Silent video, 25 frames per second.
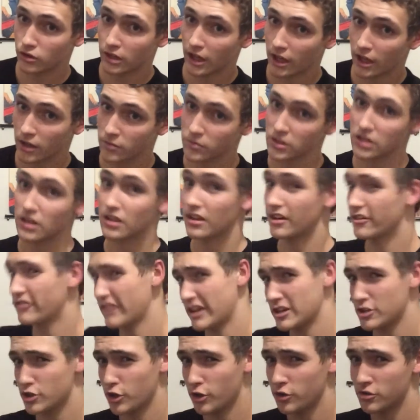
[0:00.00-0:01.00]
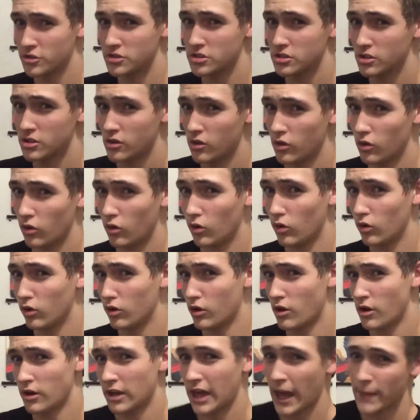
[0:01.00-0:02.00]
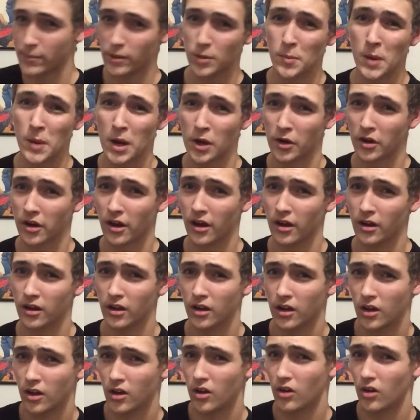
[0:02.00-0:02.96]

tell me the Avengers or Captain America